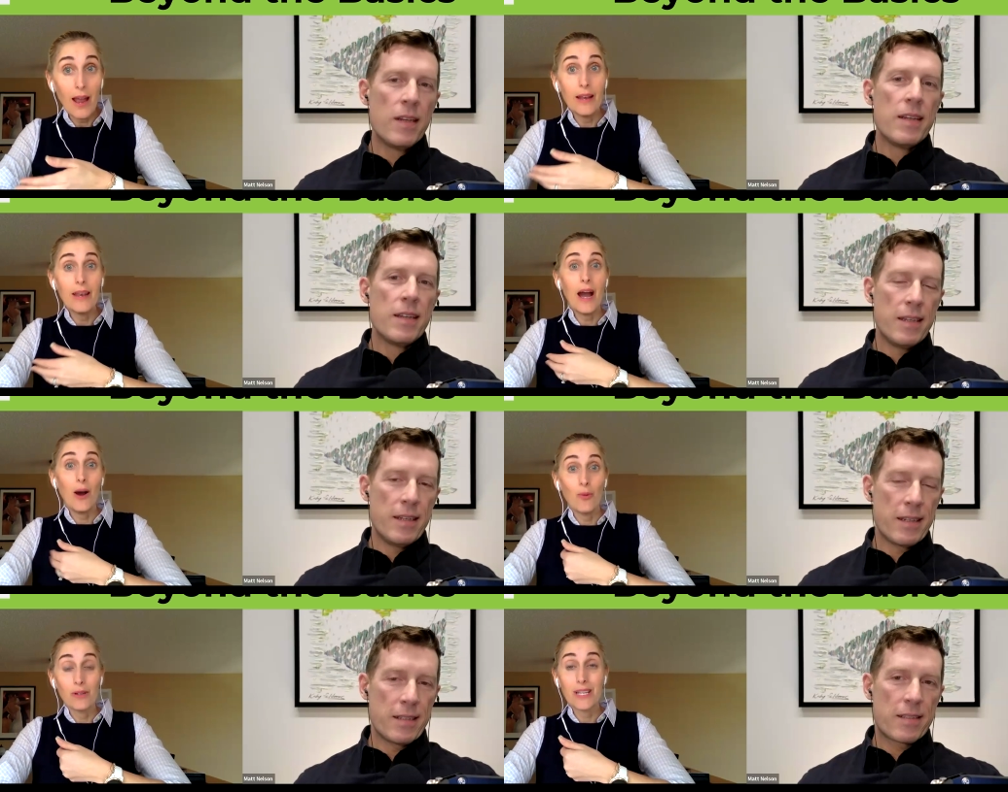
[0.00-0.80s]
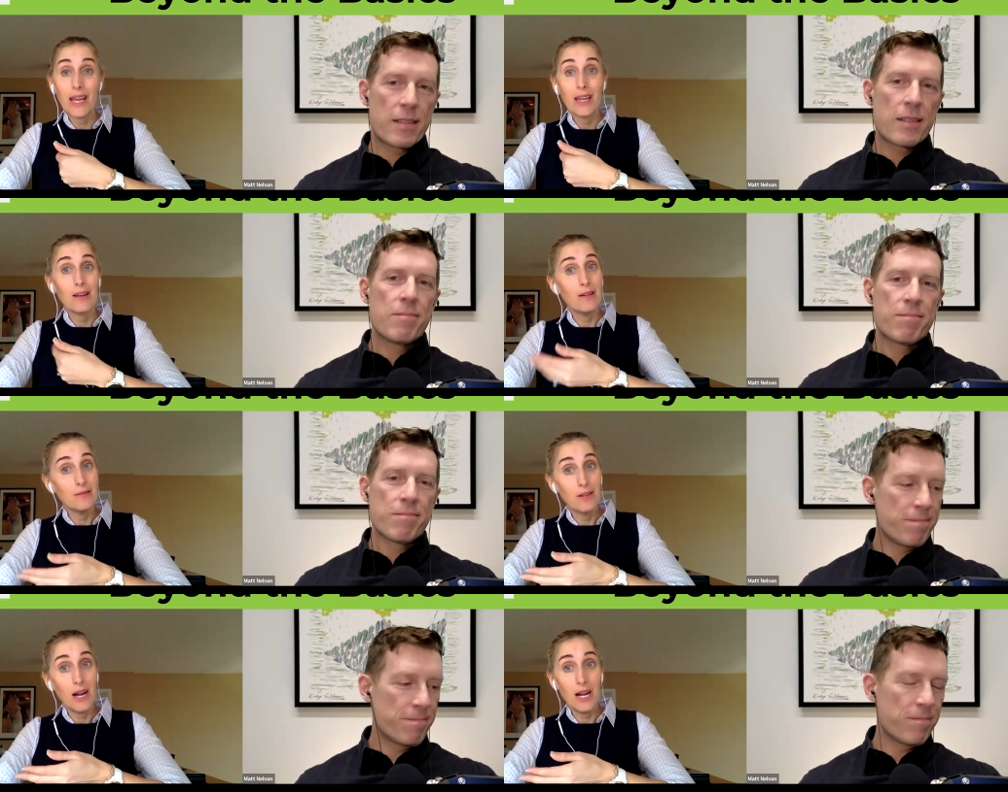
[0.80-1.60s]
Speaker 1: And now yes. we're saying,
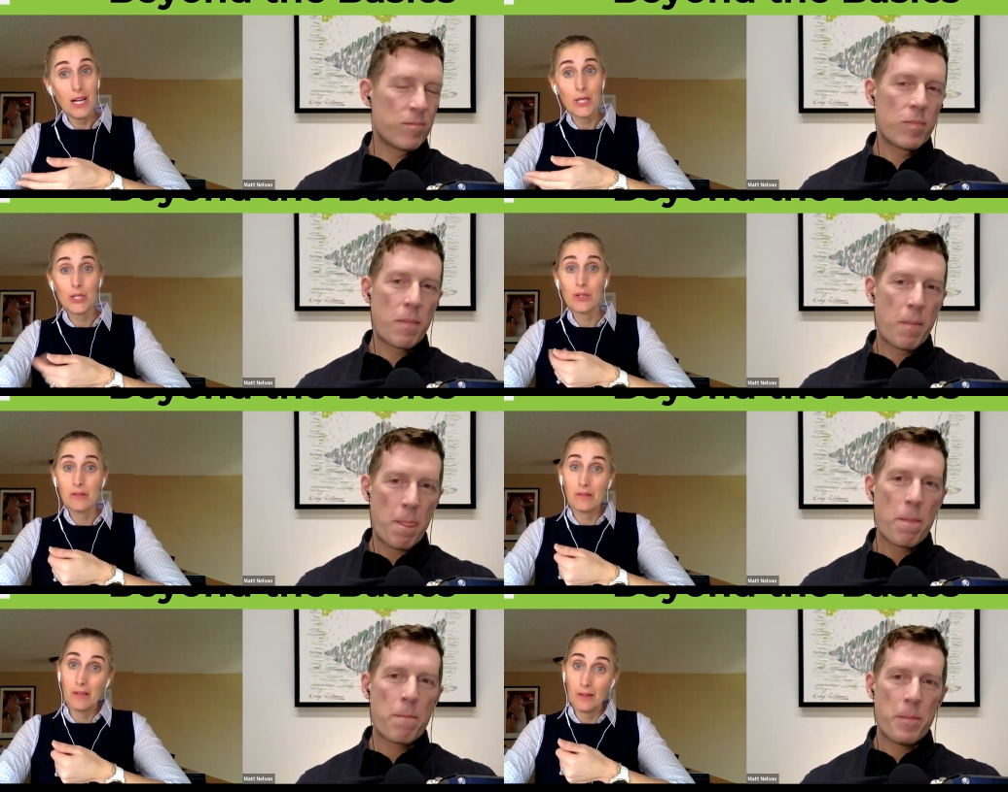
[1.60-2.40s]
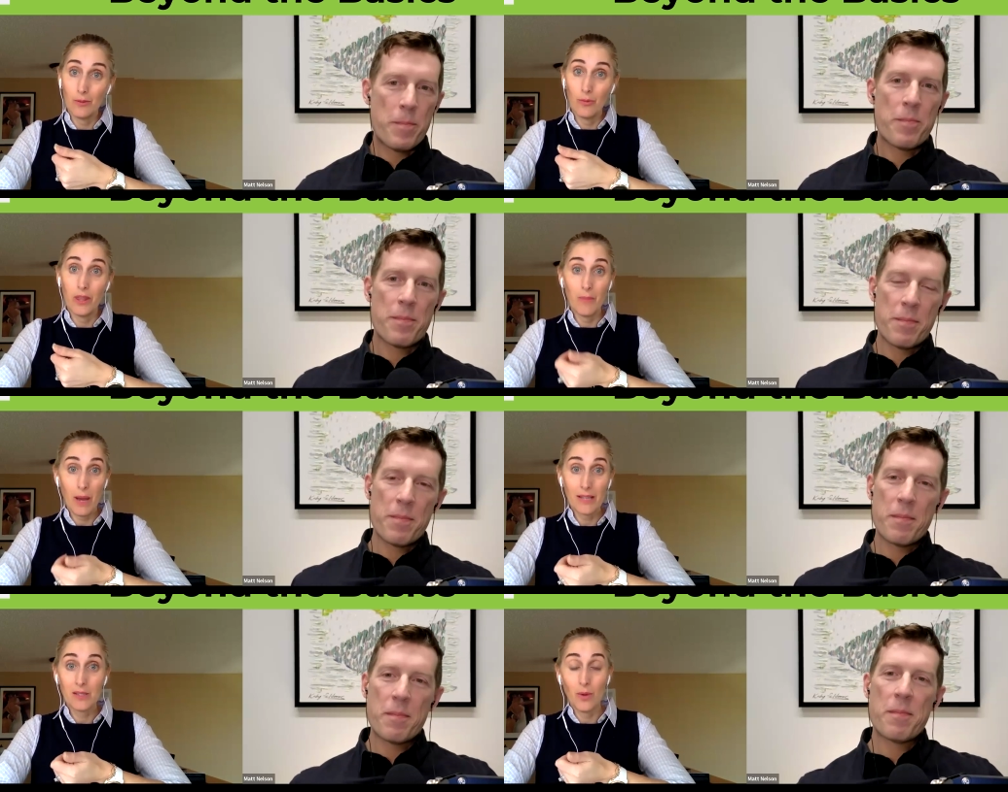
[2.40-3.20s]
oh gosh, you know, when they
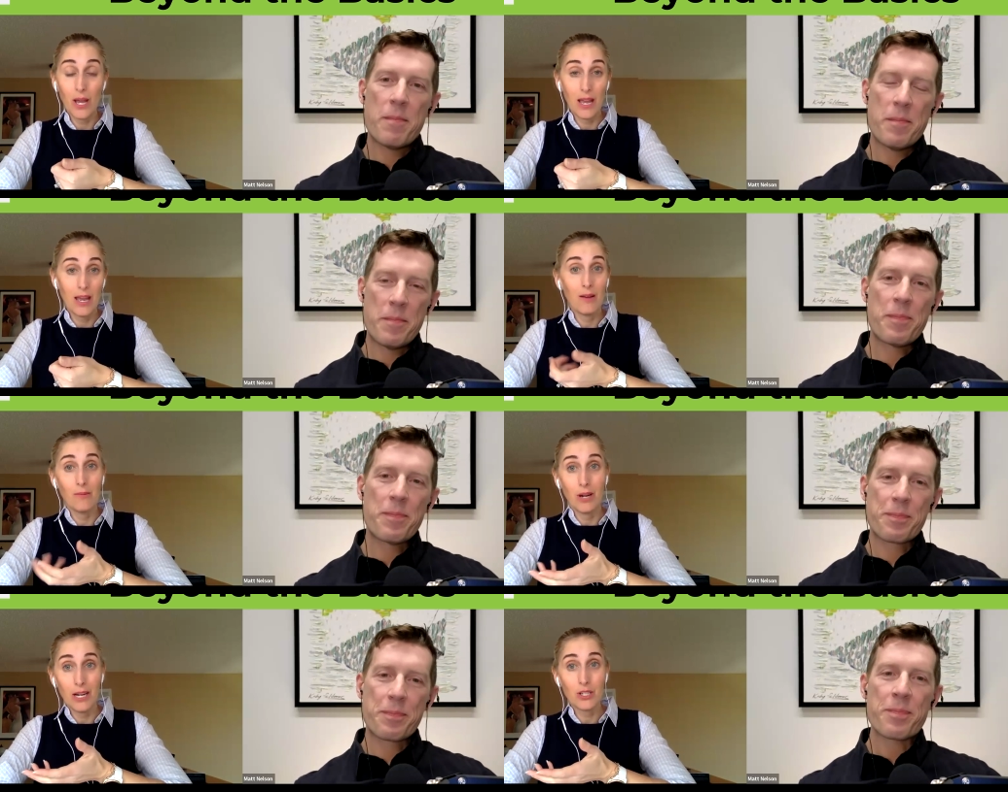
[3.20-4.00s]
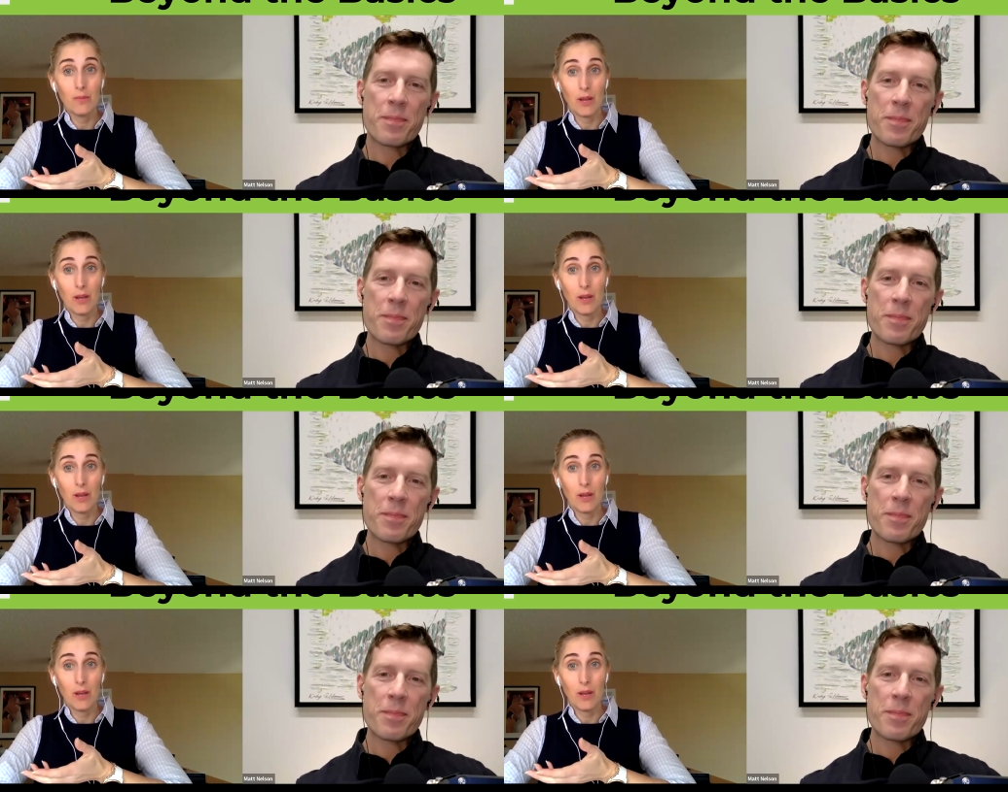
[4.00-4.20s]
pass away, we actually